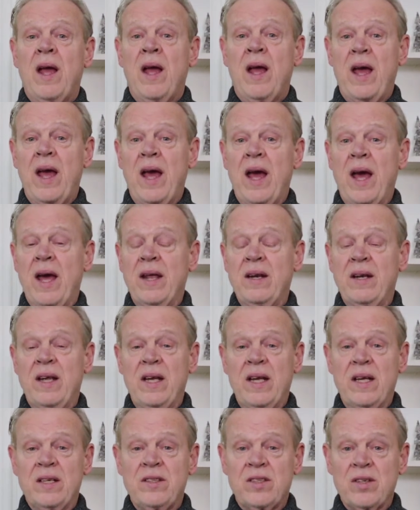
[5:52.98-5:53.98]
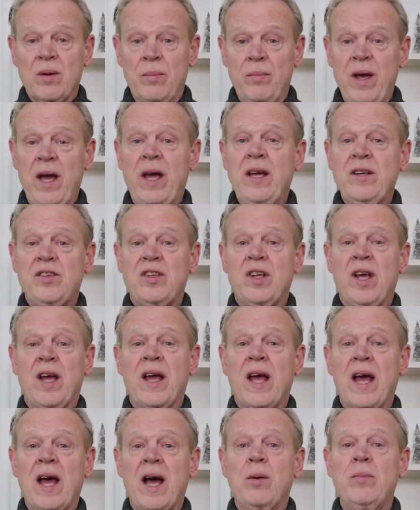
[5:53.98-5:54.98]
And it's
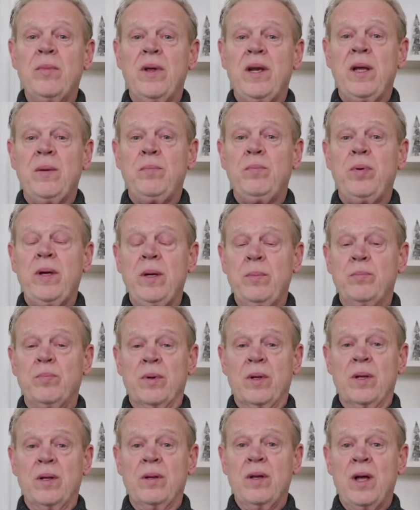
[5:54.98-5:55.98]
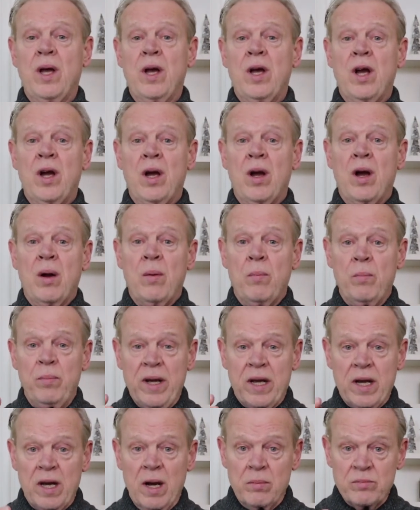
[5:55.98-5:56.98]
amazing how many people
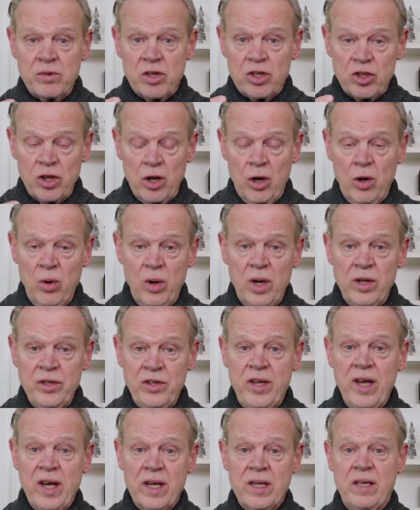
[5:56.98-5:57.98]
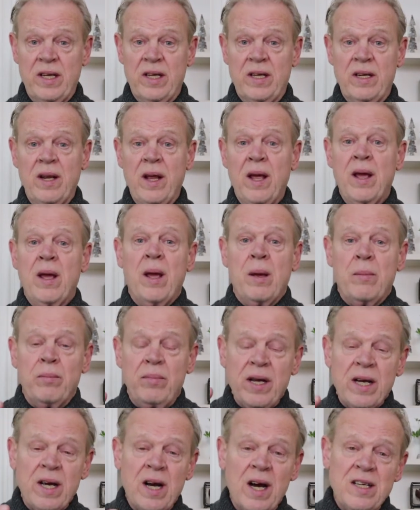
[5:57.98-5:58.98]
become so addicted
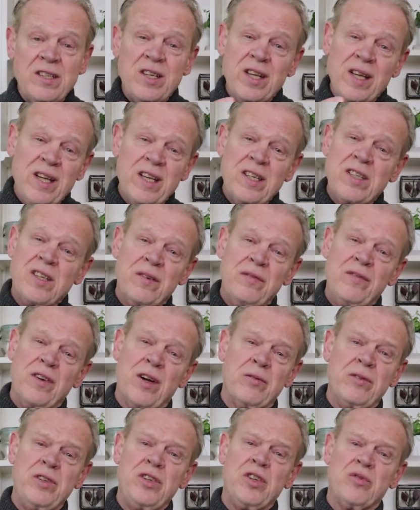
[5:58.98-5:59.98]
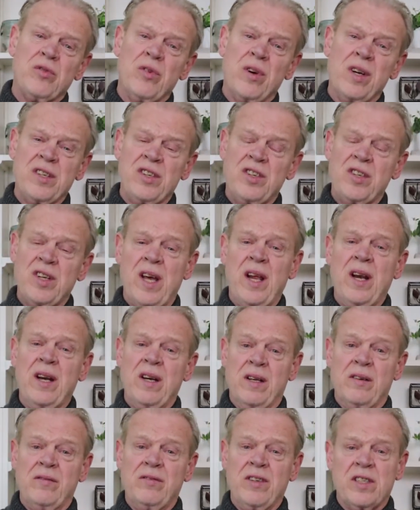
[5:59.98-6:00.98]
because it is a very strong
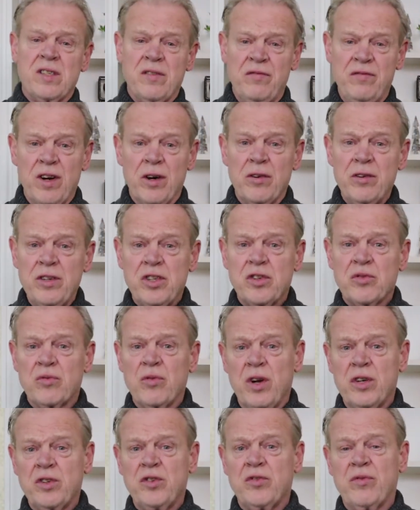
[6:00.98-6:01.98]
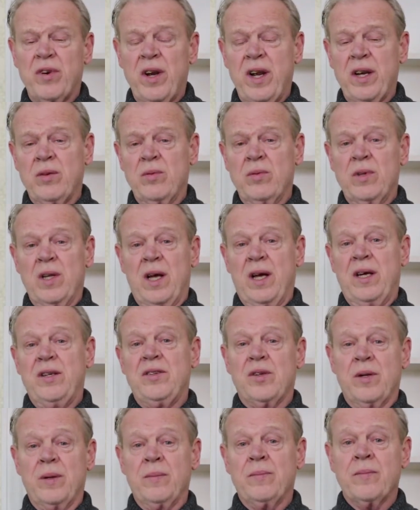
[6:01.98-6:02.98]
sedative. It's a very strong
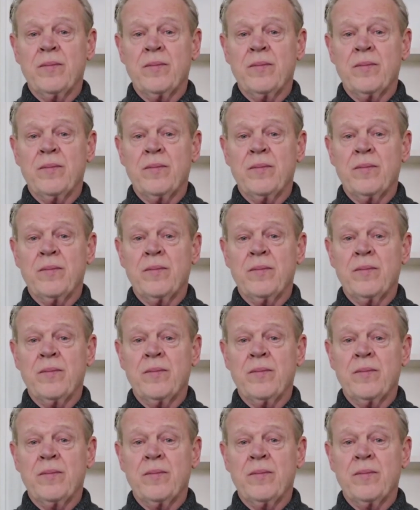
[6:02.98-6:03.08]
tranquilizer.